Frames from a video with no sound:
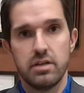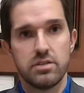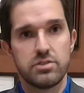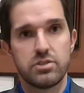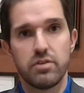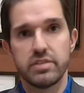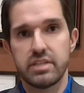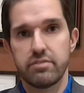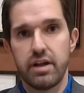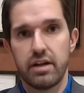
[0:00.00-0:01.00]

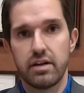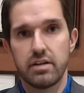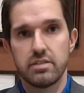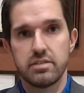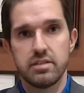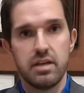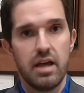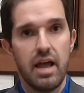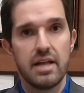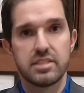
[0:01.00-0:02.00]
servicing records,
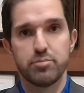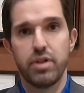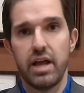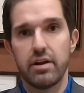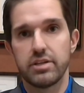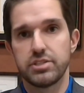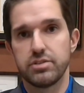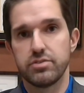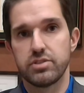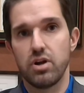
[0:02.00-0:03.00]
and supplier
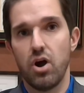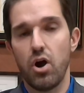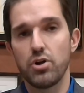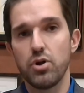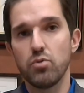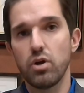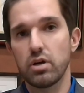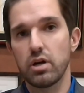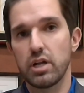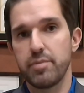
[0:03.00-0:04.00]
issues are no
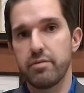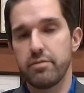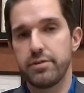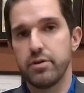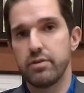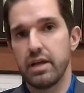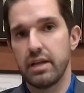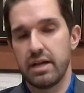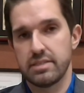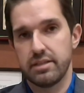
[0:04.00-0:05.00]
longer going to be reviewed in
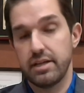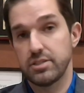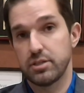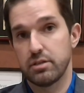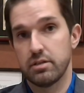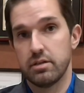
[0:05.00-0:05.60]
isolation.